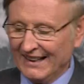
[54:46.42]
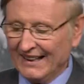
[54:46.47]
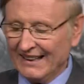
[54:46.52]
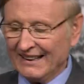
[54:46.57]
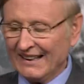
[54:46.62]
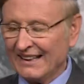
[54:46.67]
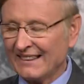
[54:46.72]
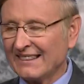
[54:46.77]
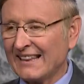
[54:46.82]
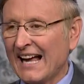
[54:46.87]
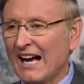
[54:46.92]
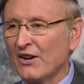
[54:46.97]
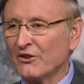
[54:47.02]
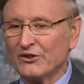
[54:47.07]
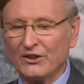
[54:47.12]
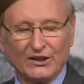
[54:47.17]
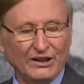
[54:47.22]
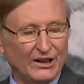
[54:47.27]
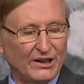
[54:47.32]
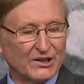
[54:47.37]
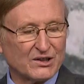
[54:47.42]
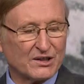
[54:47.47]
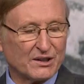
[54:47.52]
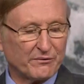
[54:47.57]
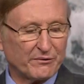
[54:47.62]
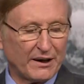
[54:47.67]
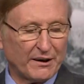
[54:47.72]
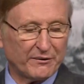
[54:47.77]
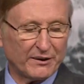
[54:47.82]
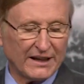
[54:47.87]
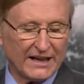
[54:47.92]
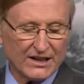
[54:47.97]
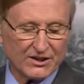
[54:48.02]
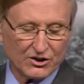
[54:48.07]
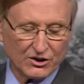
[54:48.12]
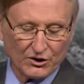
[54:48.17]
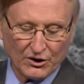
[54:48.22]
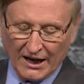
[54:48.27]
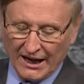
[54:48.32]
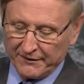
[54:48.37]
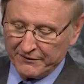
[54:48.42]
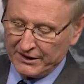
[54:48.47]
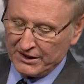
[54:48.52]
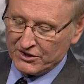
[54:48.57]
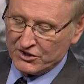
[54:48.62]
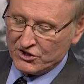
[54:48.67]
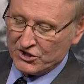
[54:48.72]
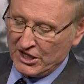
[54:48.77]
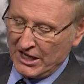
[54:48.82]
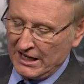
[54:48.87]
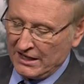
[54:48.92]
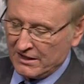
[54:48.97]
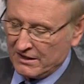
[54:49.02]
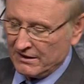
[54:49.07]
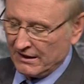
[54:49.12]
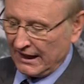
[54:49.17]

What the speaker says: The 1,000 years of Revelation. You have this sheet.